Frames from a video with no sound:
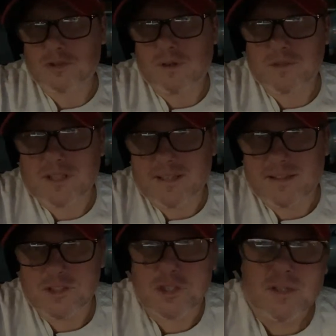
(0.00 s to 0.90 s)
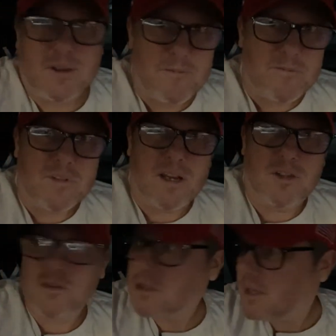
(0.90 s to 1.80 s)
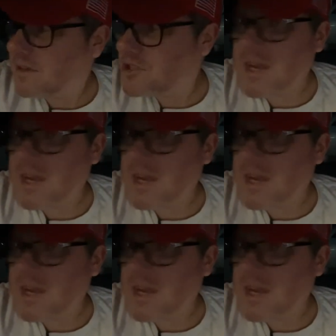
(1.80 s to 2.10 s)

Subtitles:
streams like this, usually on